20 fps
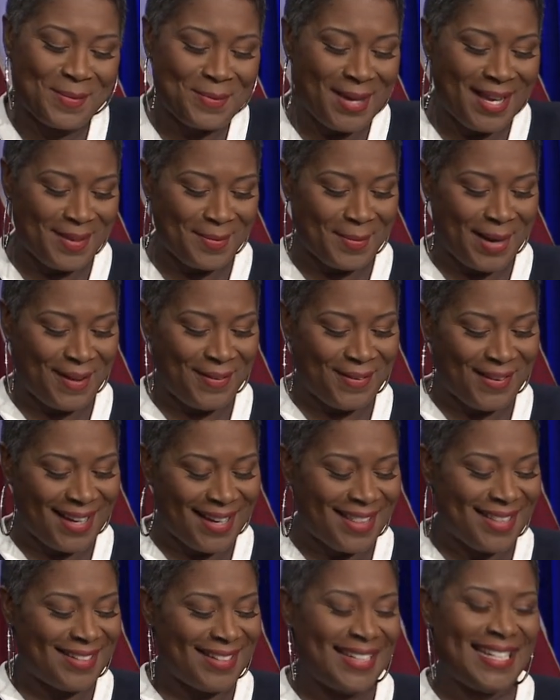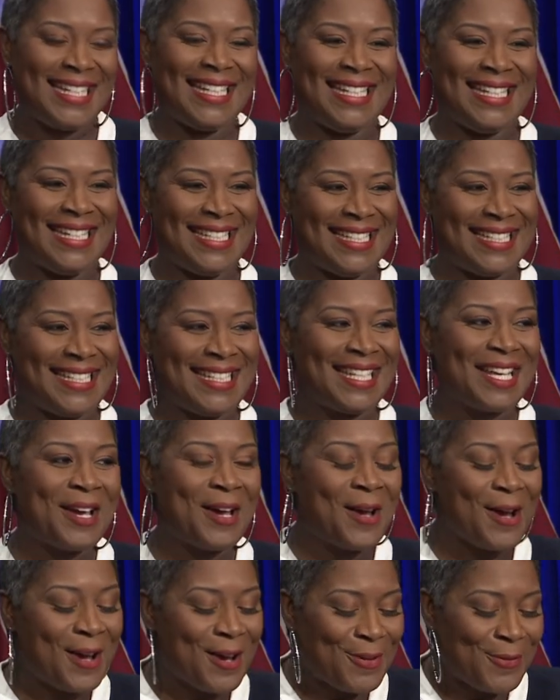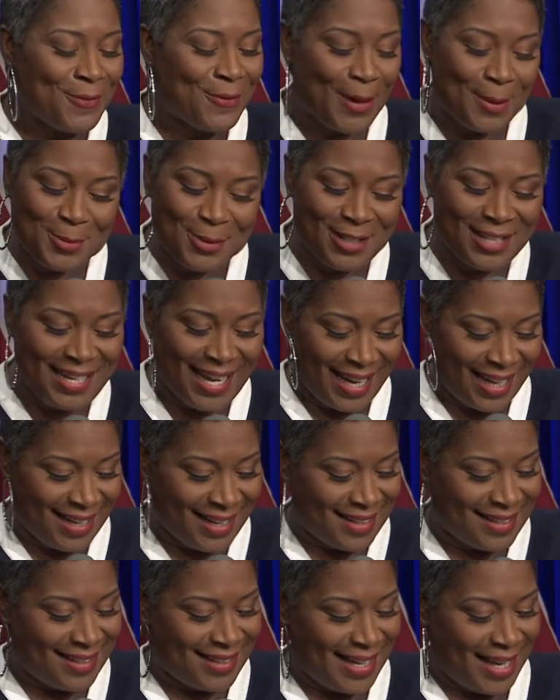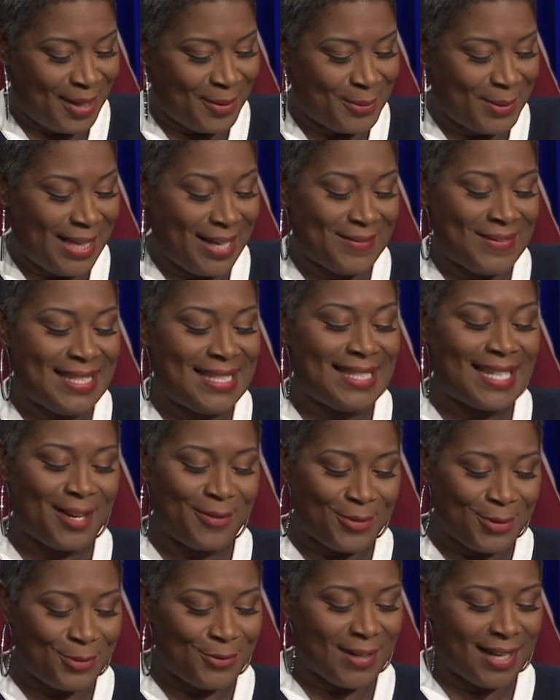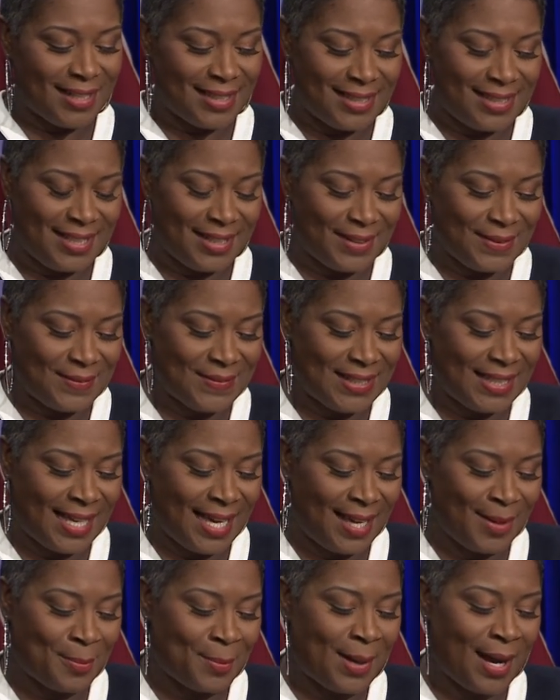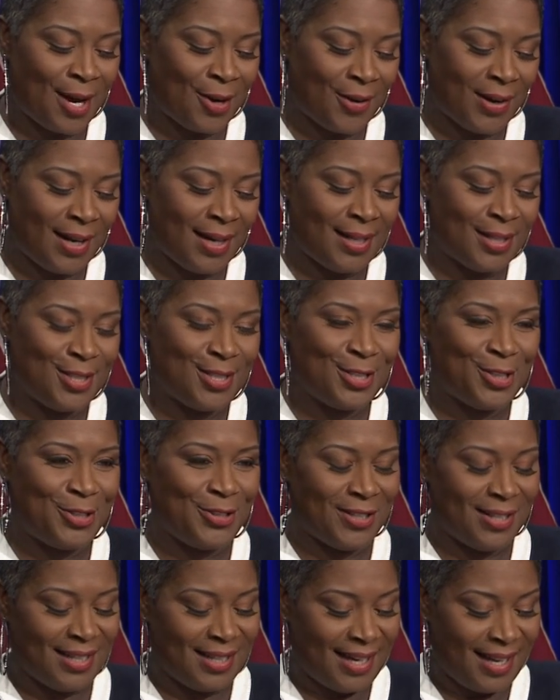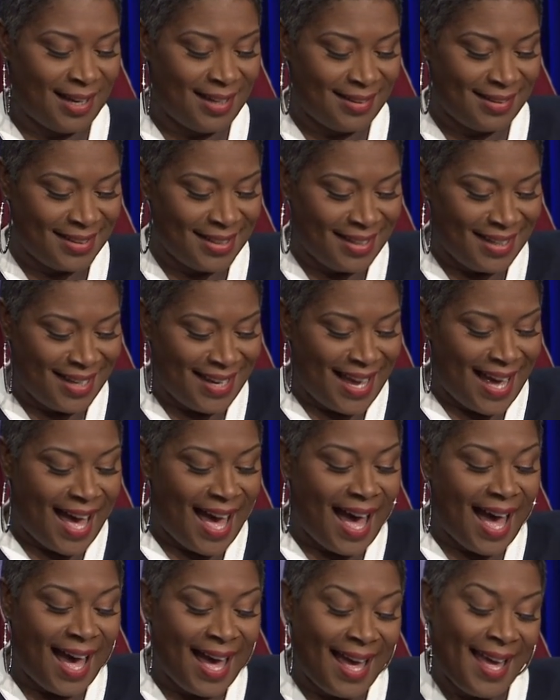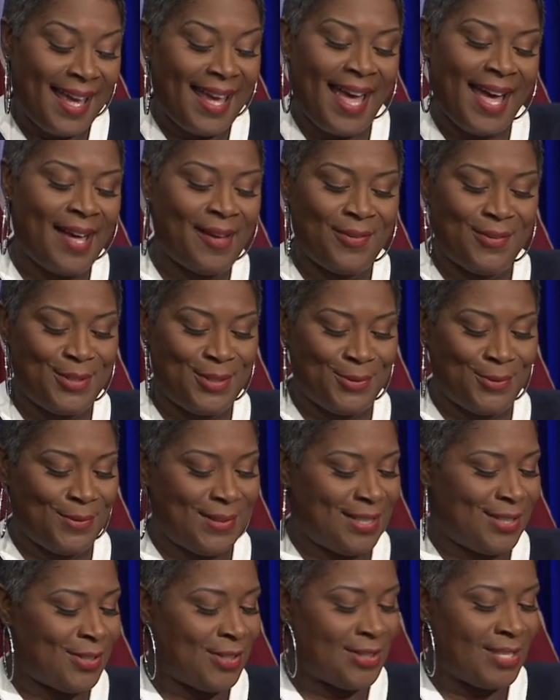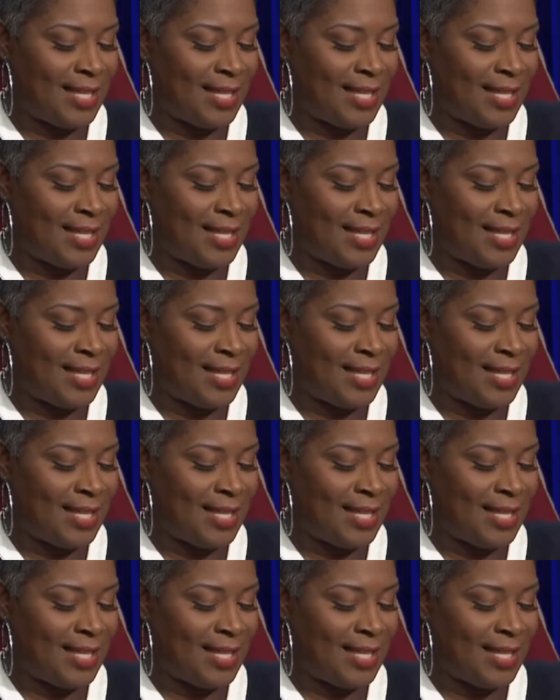My father is from Grenada, and we have several relatives that migrated to Trinidad. I have to research